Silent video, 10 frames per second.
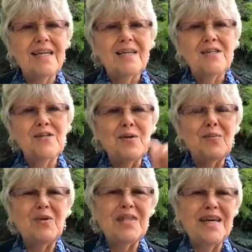So
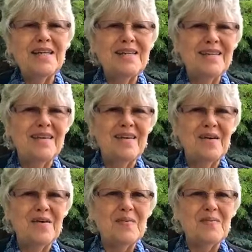put that,
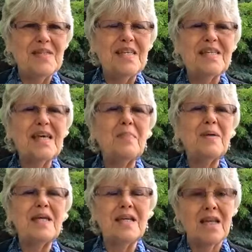uh, sit, type it
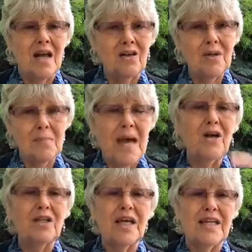in and I'll get back
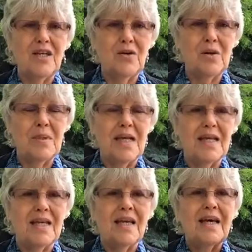online here in a minute
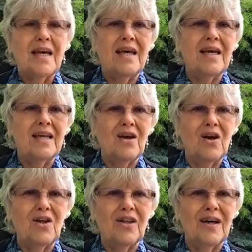and
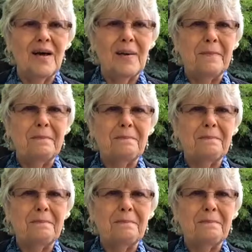I'll, um,